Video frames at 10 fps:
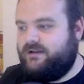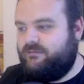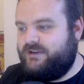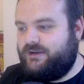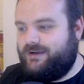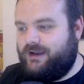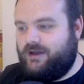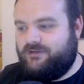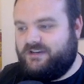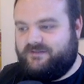we're doing
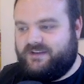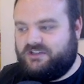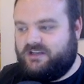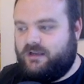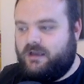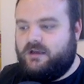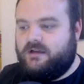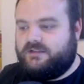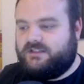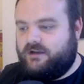long division.
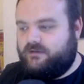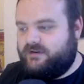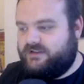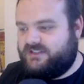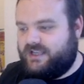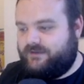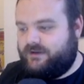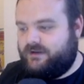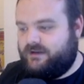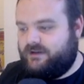So
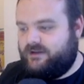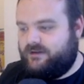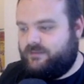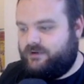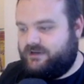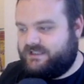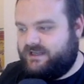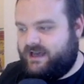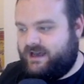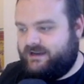7 plus
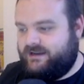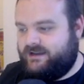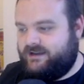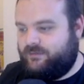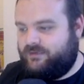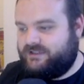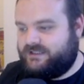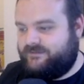9 plus